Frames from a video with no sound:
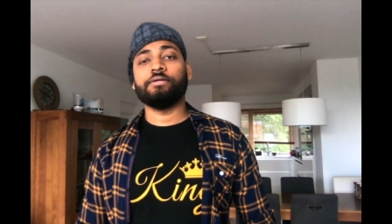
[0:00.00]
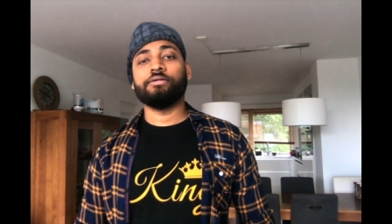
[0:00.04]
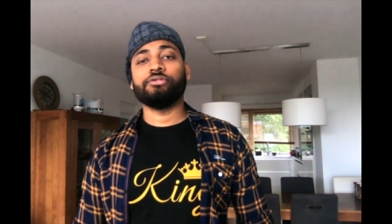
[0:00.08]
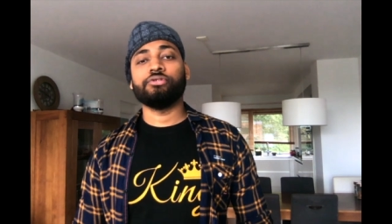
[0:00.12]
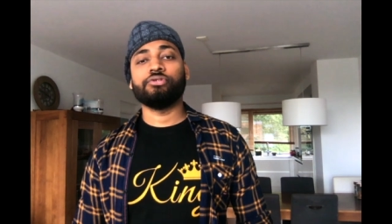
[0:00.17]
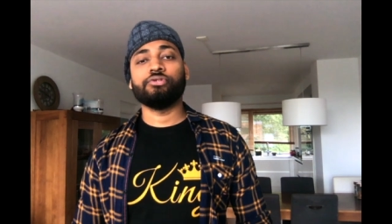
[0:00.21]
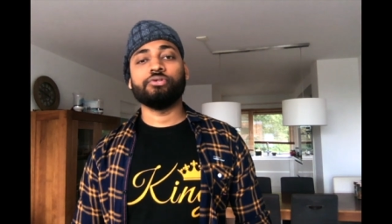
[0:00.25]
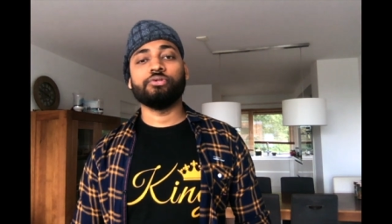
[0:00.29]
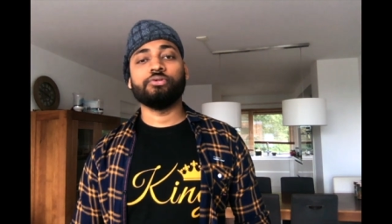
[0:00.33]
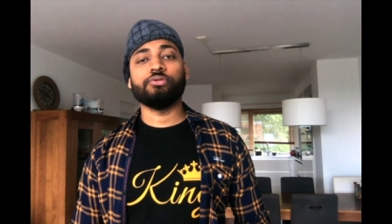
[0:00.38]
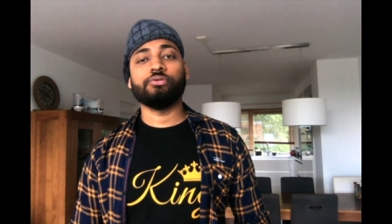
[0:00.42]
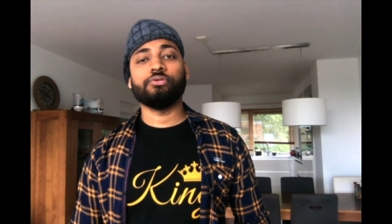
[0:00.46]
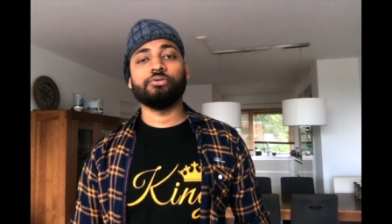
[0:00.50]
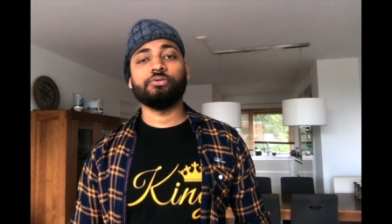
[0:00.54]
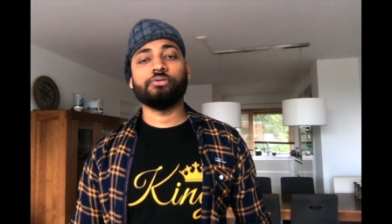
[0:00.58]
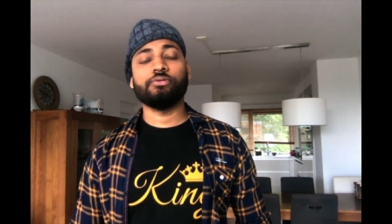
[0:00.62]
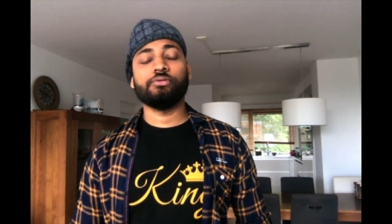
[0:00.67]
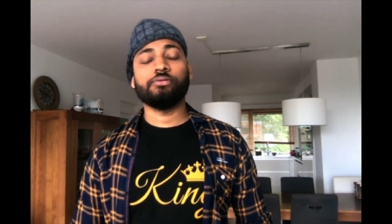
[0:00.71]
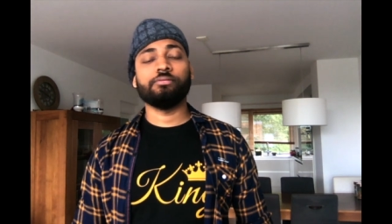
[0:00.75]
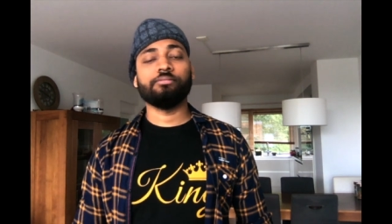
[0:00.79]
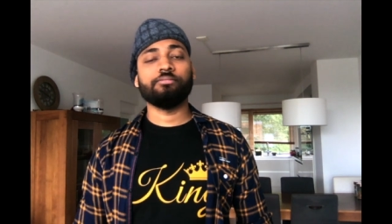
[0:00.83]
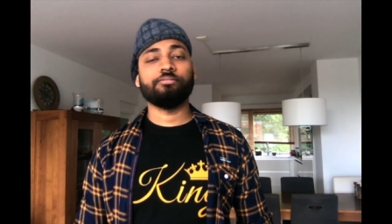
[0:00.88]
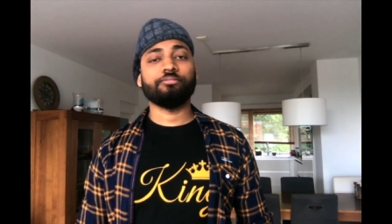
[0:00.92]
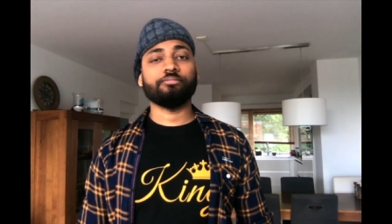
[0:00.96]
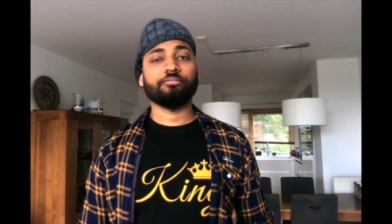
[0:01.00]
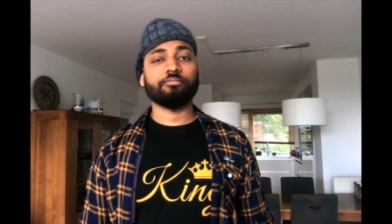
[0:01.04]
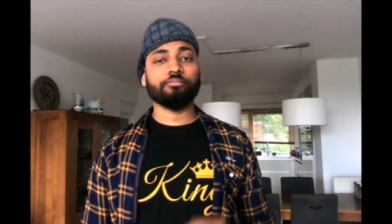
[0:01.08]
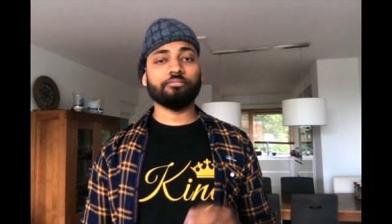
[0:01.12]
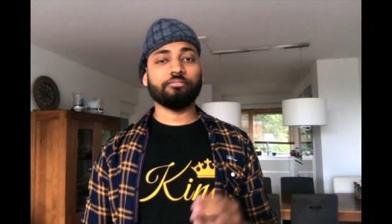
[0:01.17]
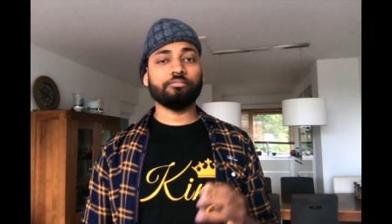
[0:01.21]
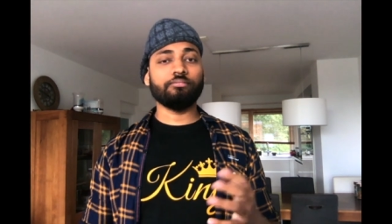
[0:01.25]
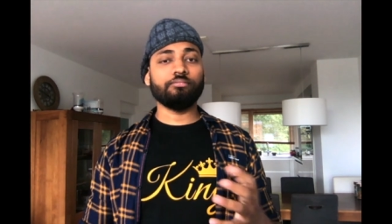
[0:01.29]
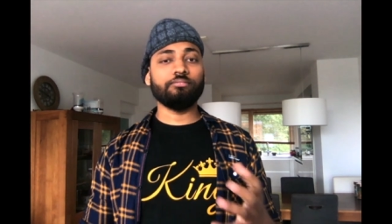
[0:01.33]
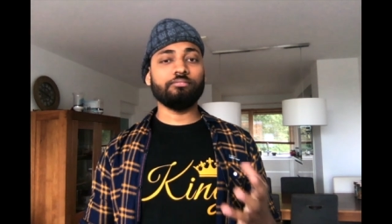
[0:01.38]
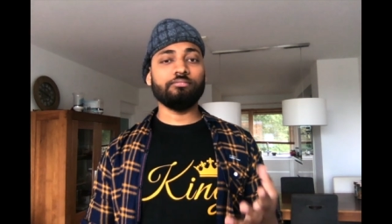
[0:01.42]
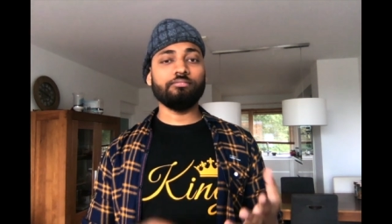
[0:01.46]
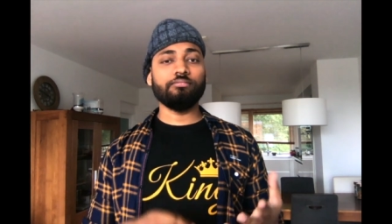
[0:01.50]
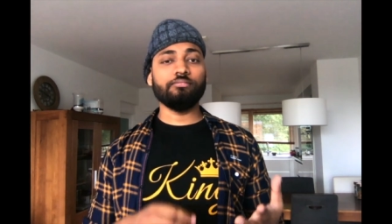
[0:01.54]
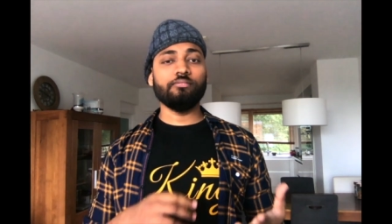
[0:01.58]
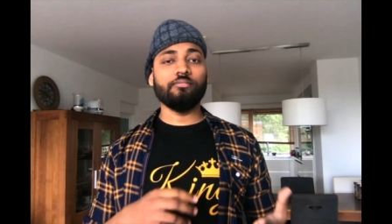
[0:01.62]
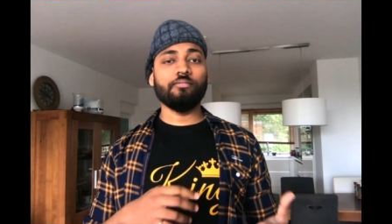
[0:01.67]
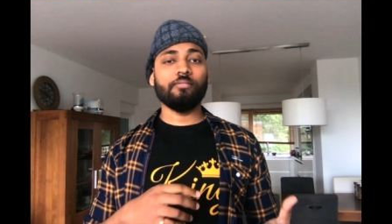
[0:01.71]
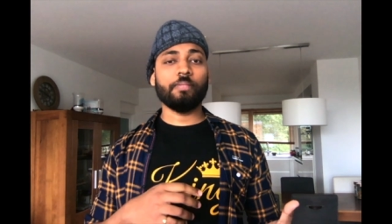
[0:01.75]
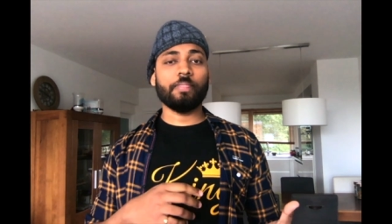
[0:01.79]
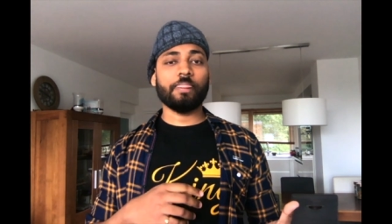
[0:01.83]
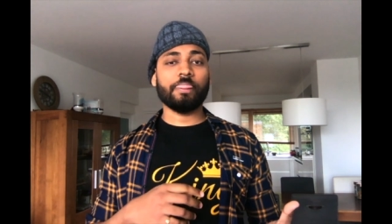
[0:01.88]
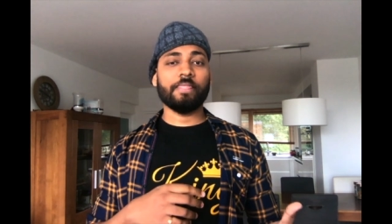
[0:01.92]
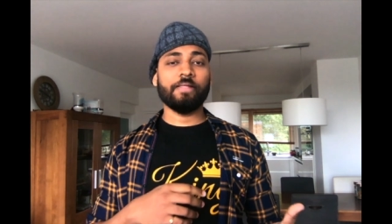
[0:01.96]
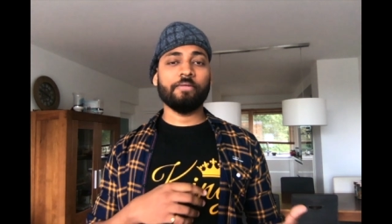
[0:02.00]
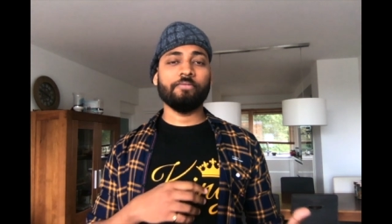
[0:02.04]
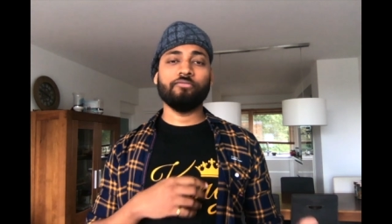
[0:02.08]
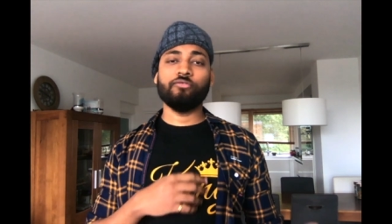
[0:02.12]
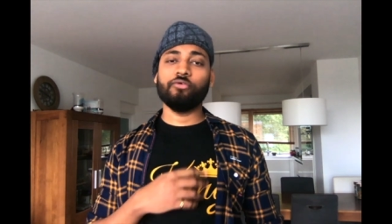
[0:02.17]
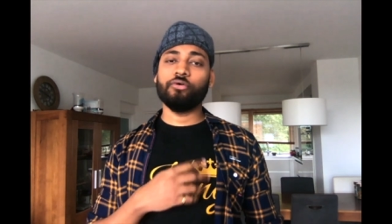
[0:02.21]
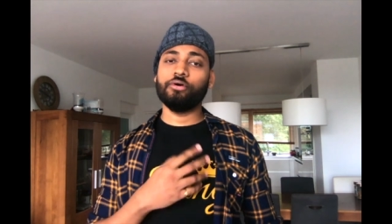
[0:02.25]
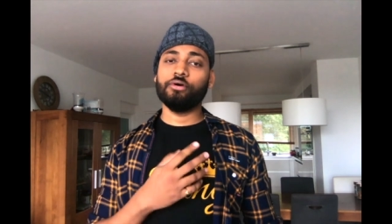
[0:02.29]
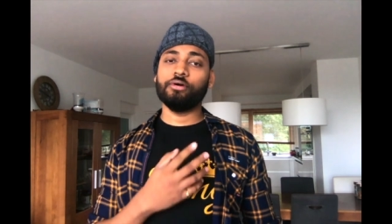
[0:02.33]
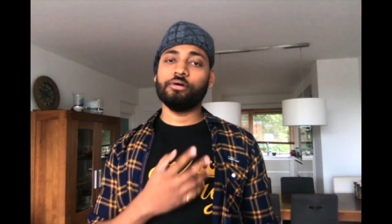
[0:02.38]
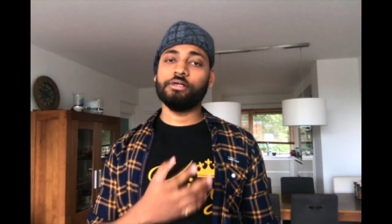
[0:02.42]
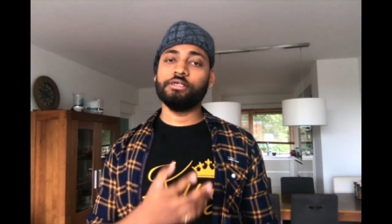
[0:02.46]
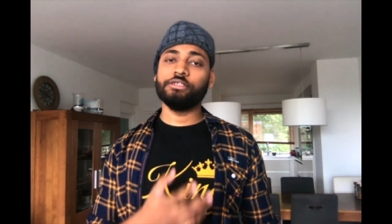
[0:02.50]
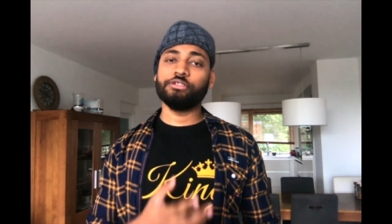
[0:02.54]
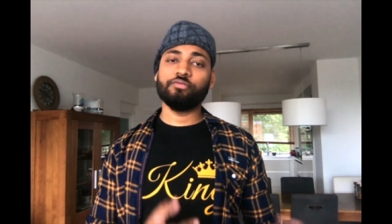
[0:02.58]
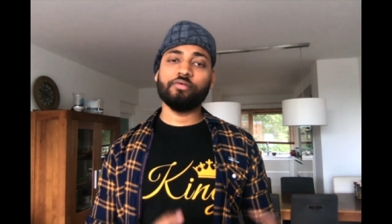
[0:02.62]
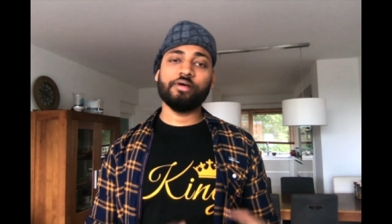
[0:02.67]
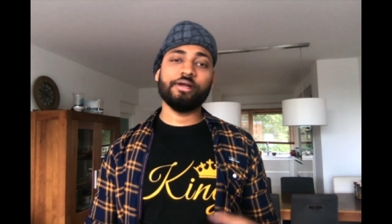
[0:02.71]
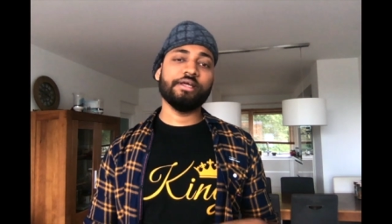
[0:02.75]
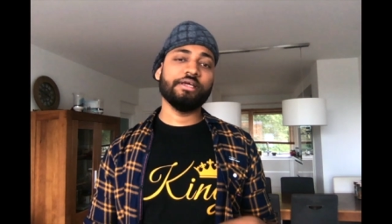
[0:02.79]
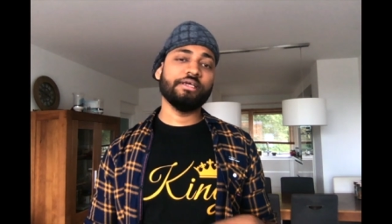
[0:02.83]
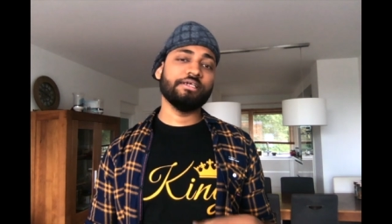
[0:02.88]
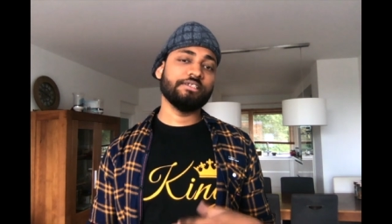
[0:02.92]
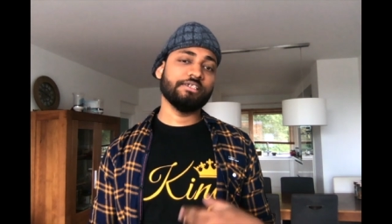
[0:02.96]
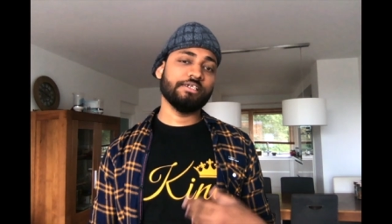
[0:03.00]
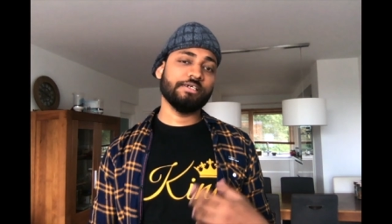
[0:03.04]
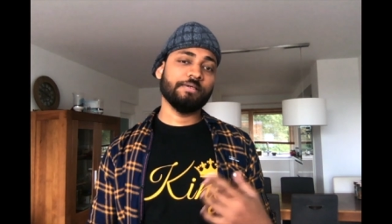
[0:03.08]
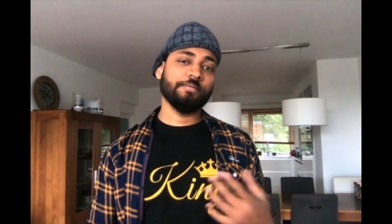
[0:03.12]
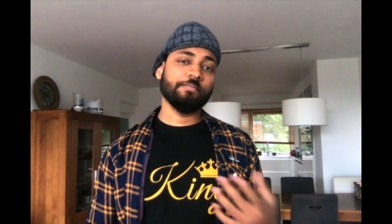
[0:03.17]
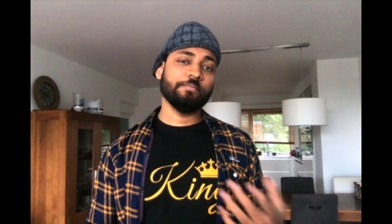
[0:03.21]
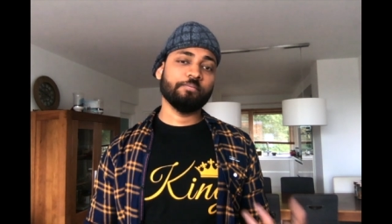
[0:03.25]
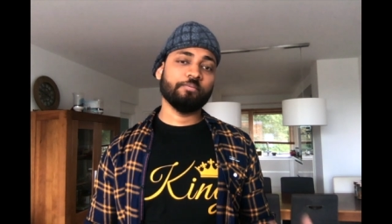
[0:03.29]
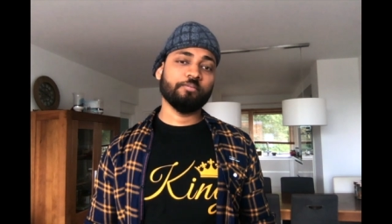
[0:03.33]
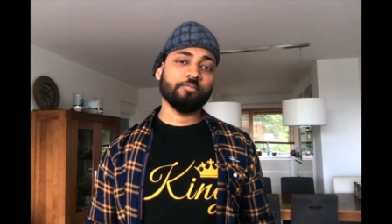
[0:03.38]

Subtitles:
So it's very easy